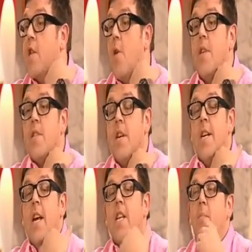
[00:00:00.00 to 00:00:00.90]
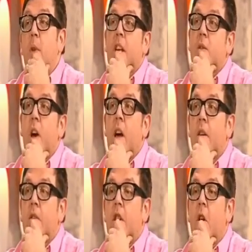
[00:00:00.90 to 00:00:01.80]
So it's a place
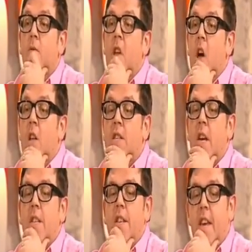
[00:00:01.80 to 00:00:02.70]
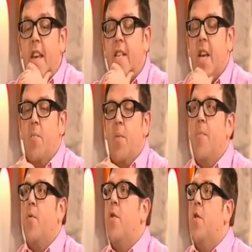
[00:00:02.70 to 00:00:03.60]
where, you know, nerds and geeks and
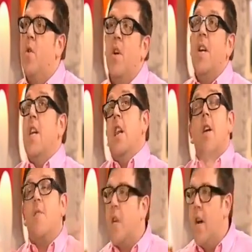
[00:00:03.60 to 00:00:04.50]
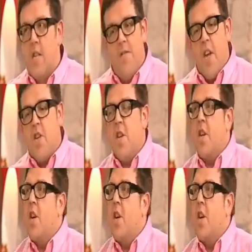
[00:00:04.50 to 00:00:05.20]
people who love science fiction